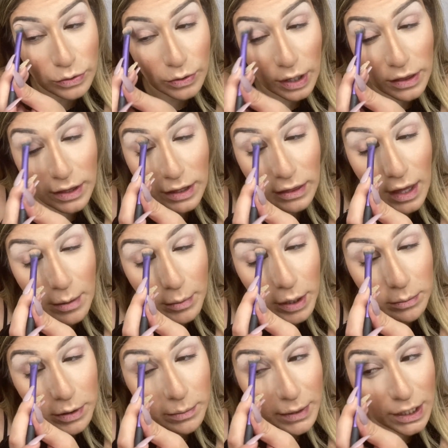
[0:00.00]
So I think that might
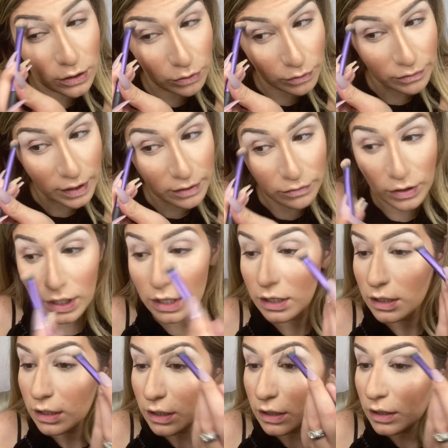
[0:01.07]
be my new favorite
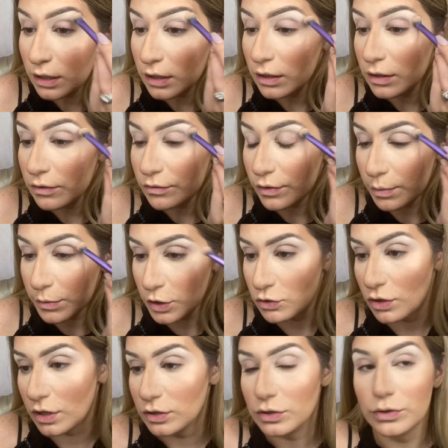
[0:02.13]
from the
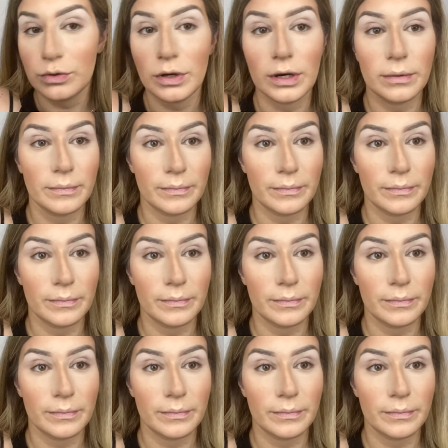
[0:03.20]
drugstore.